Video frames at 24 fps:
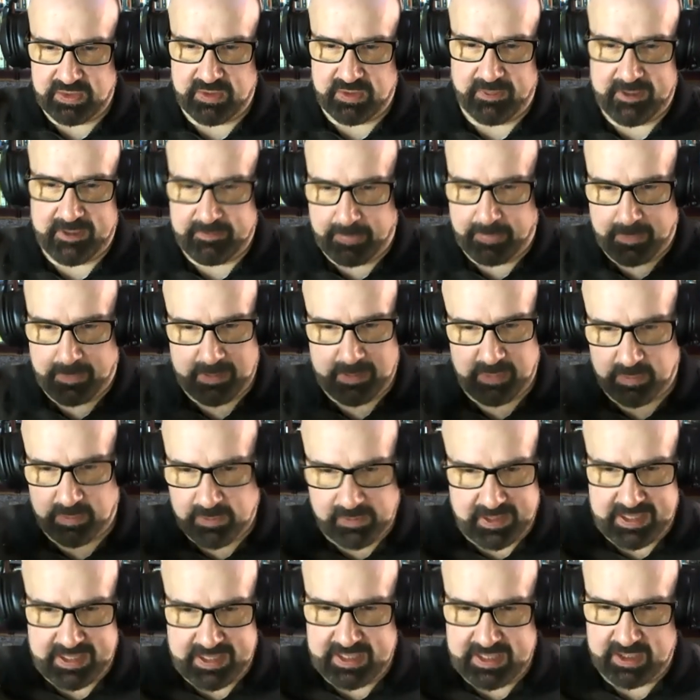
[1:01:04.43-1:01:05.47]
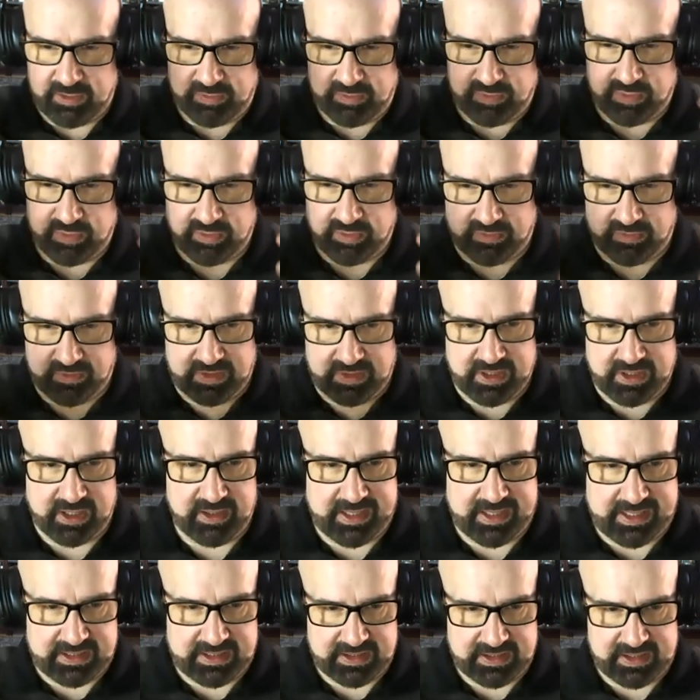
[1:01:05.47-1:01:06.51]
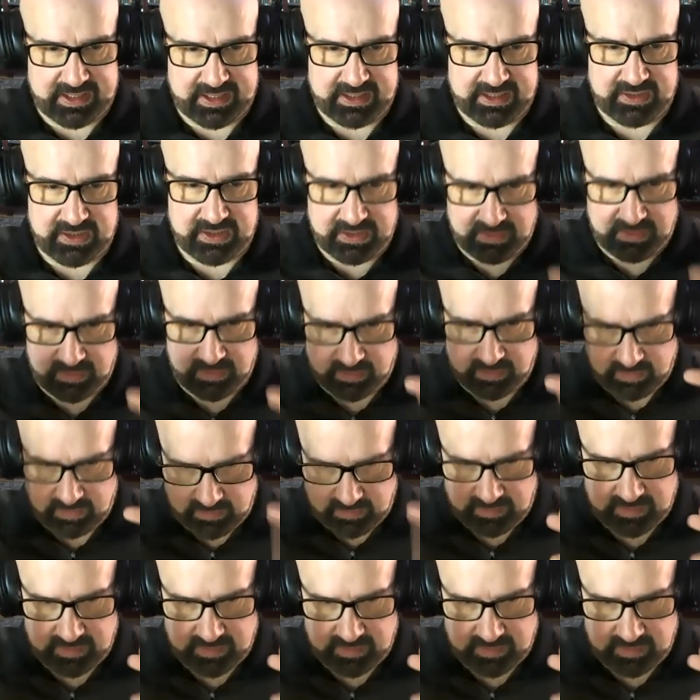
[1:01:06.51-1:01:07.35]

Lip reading: and then maybe playing it through a VR headset to